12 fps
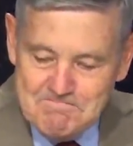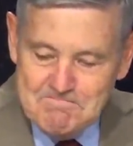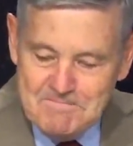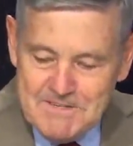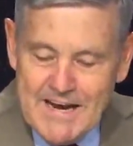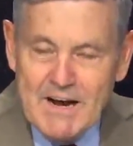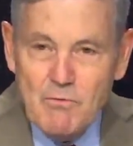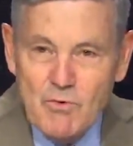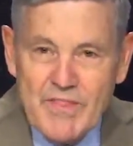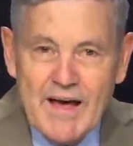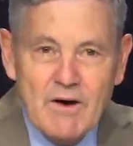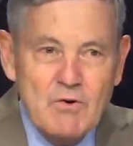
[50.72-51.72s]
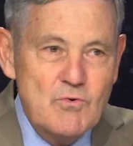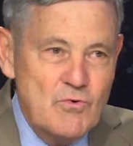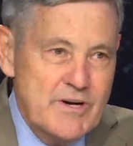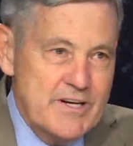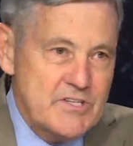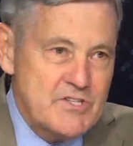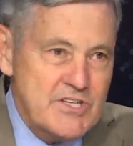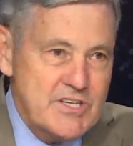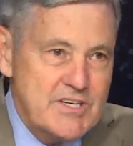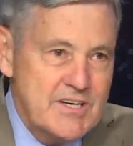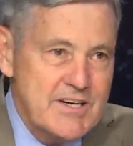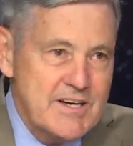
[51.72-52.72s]
not without risk.
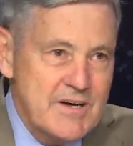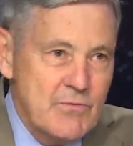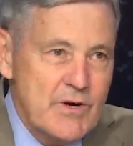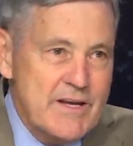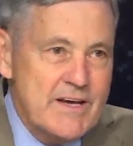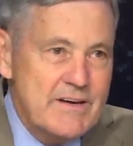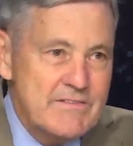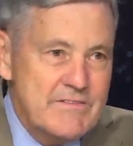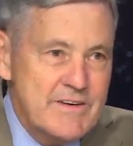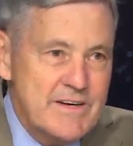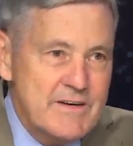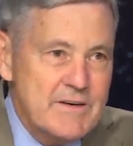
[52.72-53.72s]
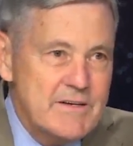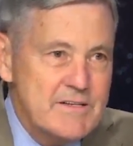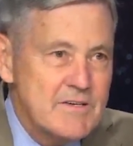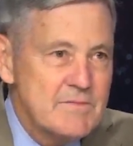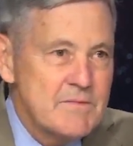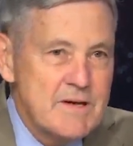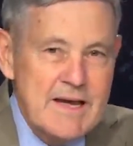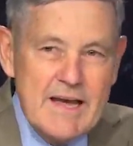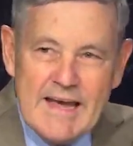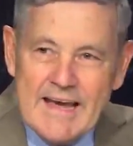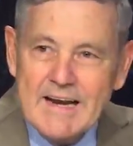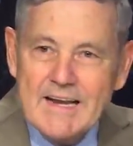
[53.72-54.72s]
We have
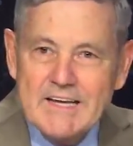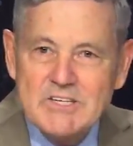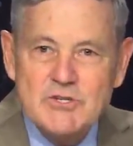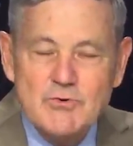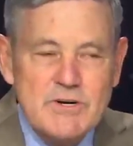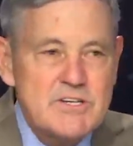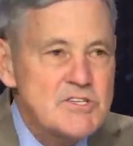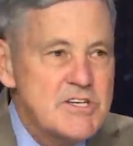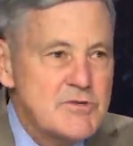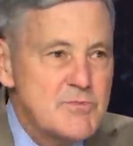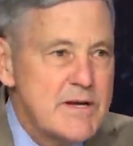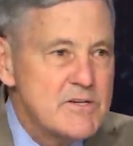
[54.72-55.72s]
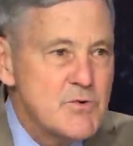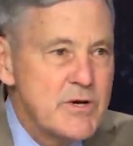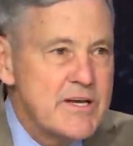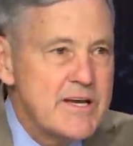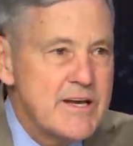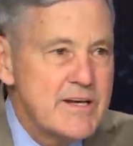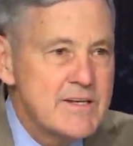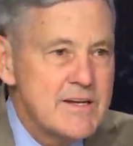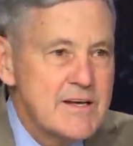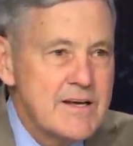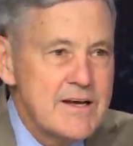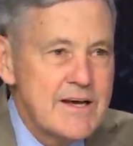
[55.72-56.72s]
analyzed the risk as best we can
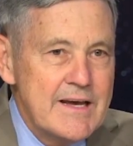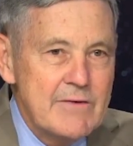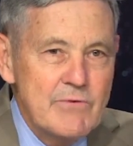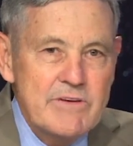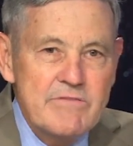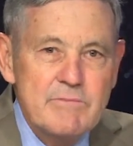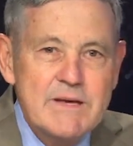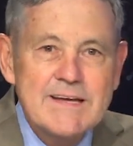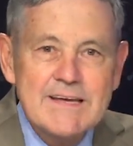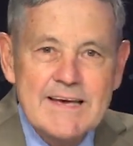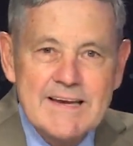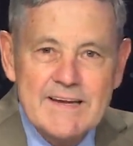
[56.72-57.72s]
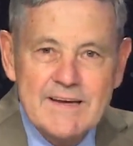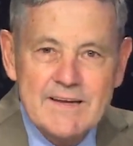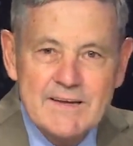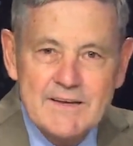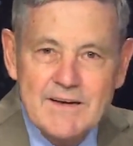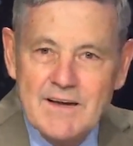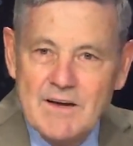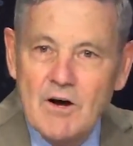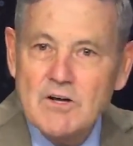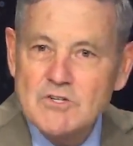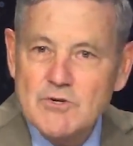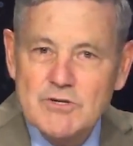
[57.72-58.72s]
and we've mitigated
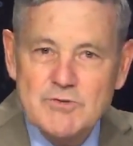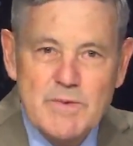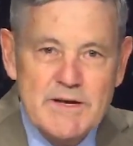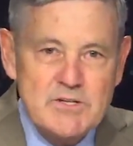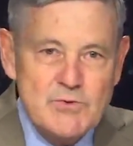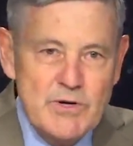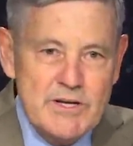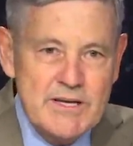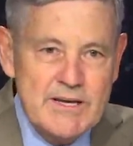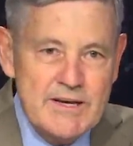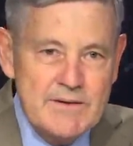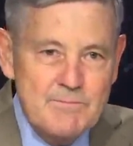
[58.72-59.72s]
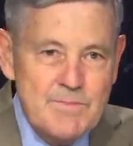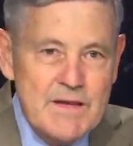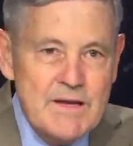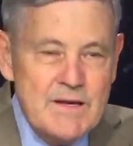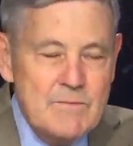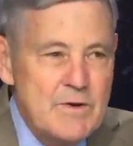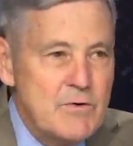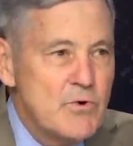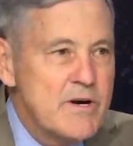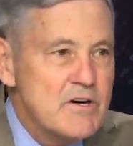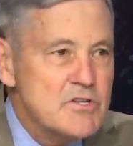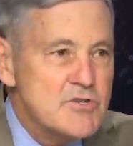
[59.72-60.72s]
also as best we can. But
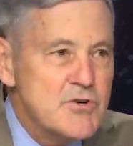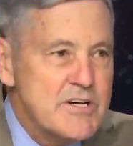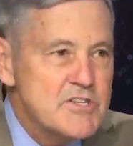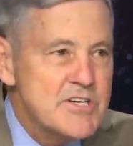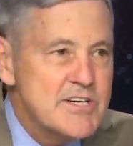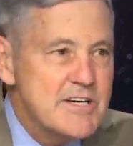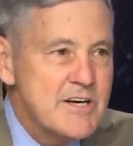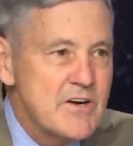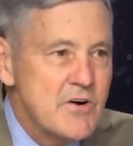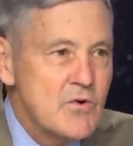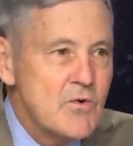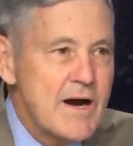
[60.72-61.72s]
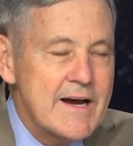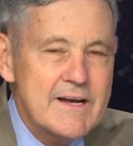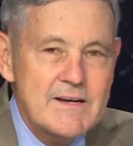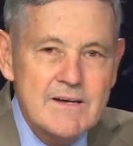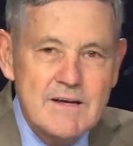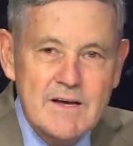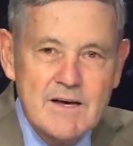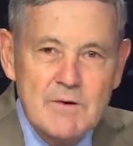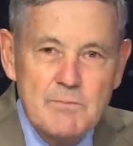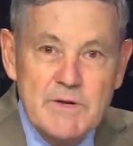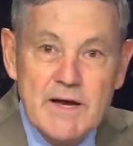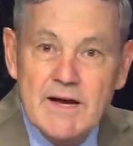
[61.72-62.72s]
we are stressing Orion uh,
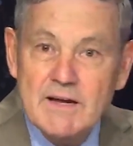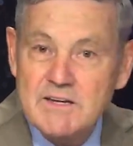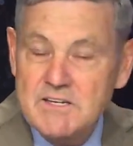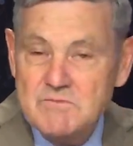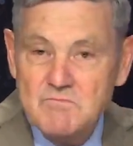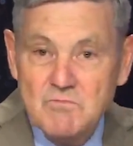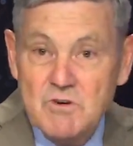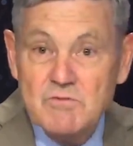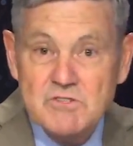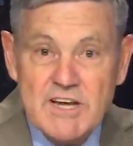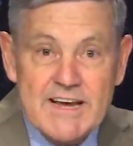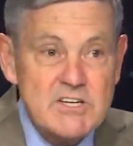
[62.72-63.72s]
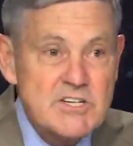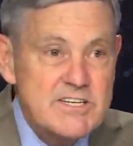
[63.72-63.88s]
beyond it, what it was actually